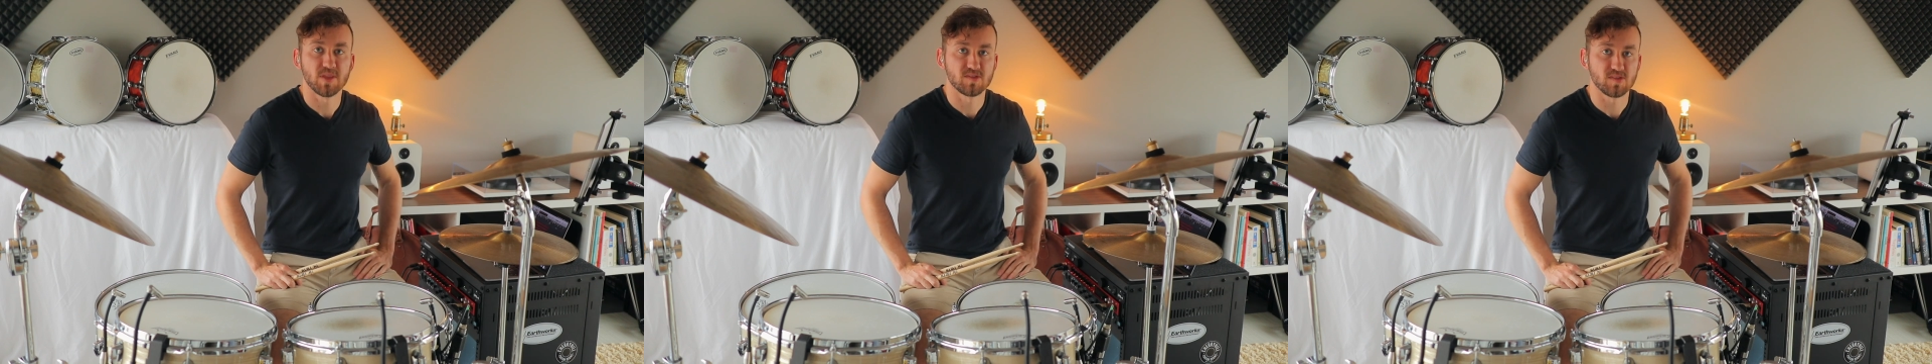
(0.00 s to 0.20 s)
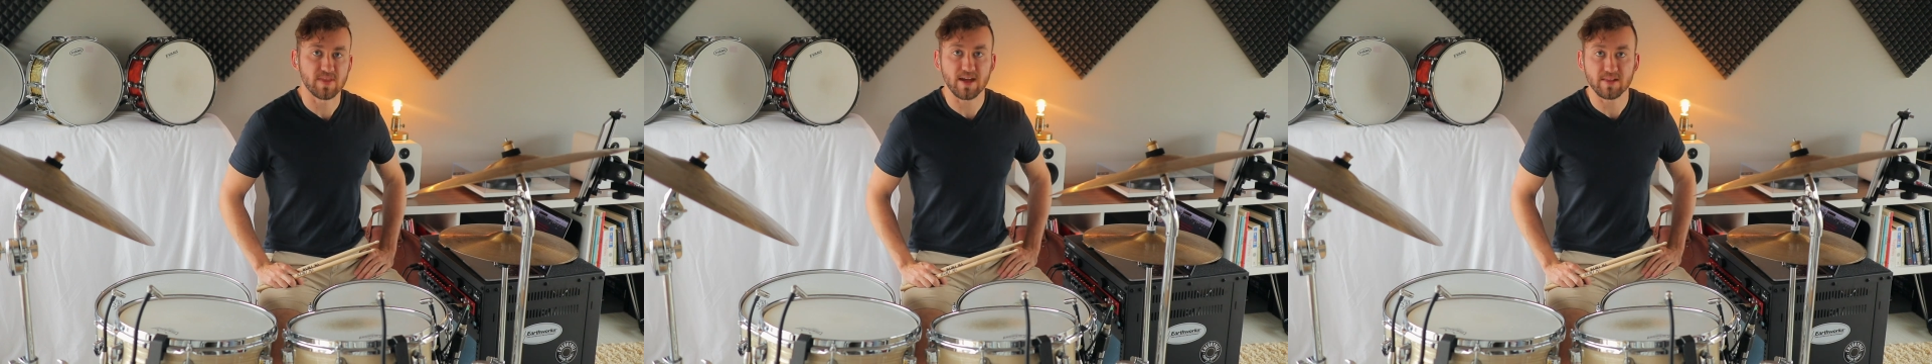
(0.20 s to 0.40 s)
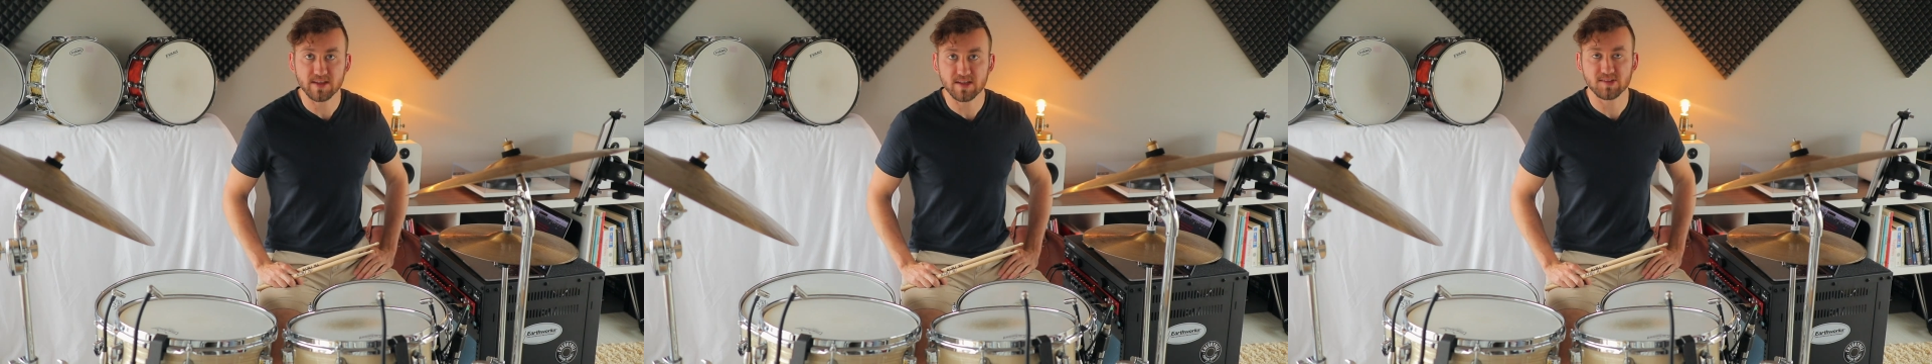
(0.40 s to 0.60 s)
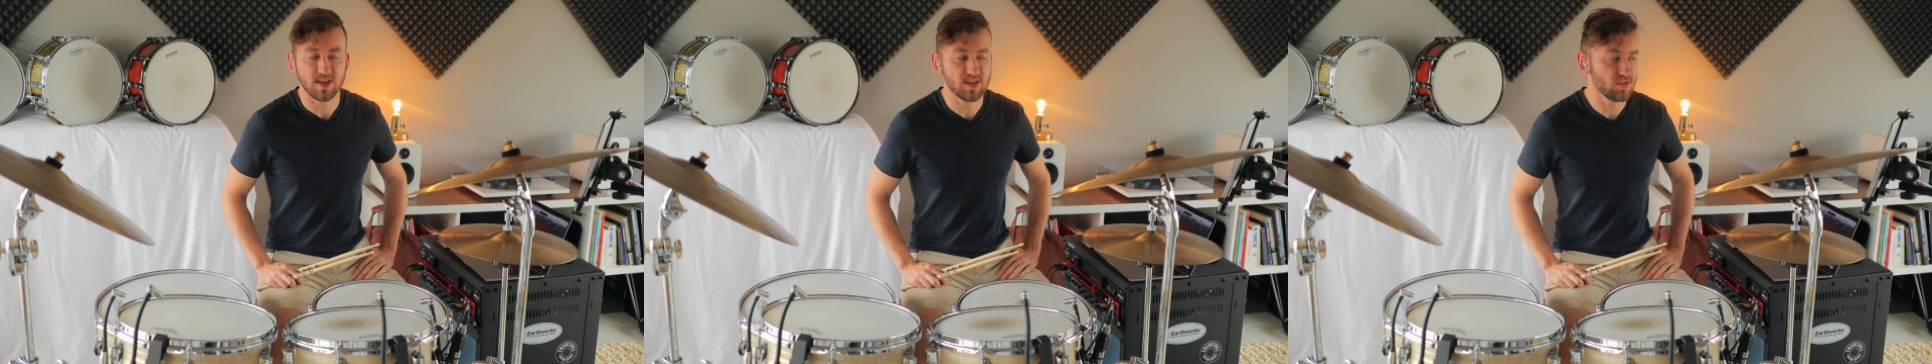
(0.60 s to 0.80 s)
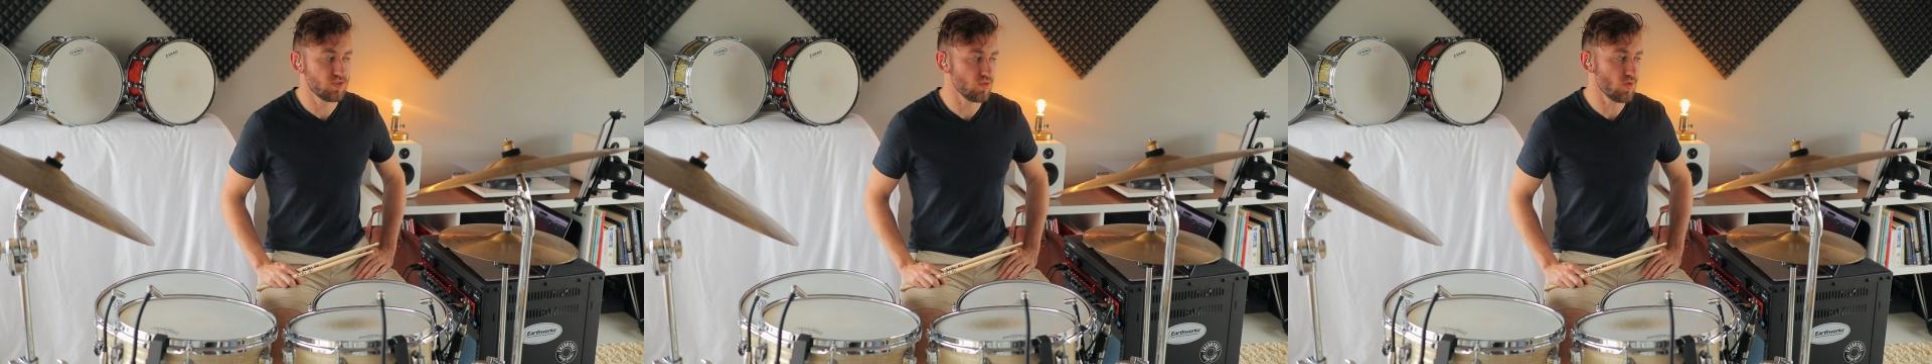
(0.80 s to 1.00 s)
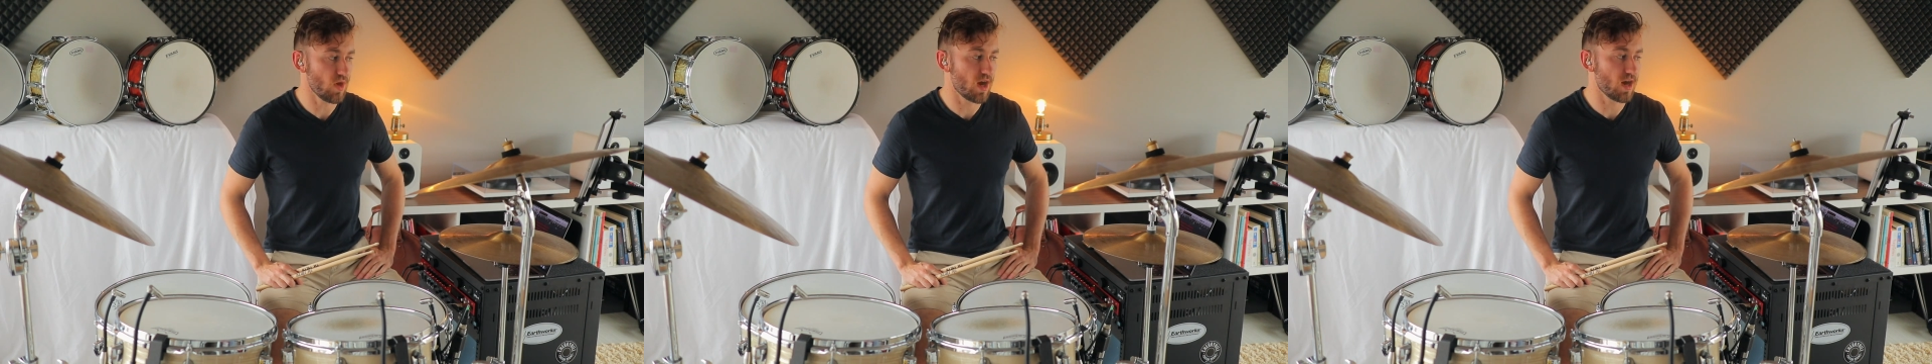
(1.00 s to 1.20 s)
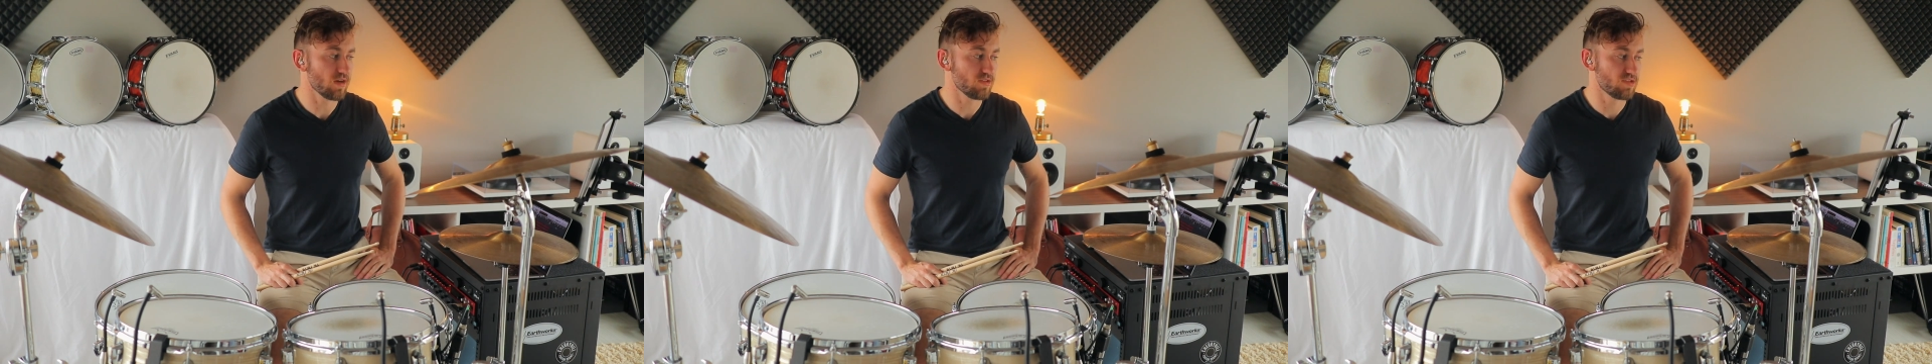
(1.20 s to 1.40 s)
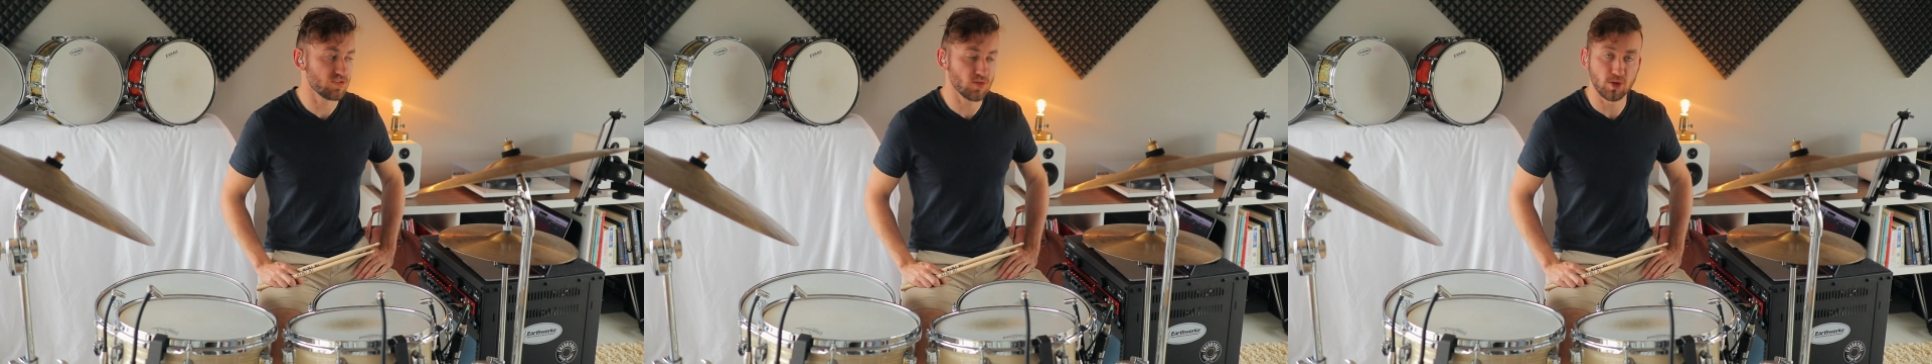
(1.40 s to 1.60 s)
so that leads into our
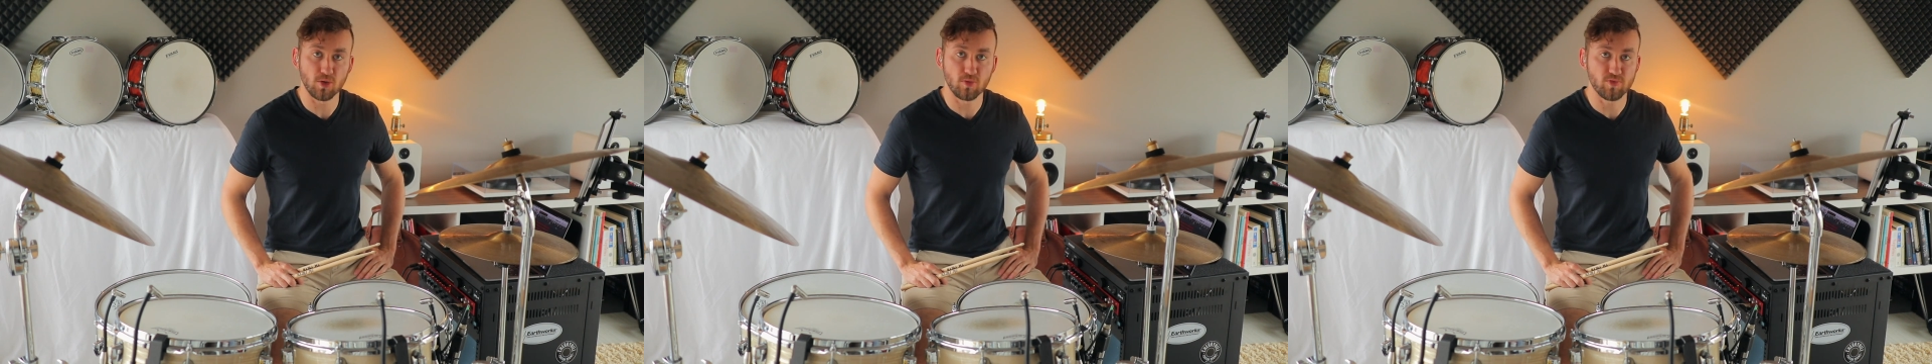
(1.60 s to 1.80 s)
solo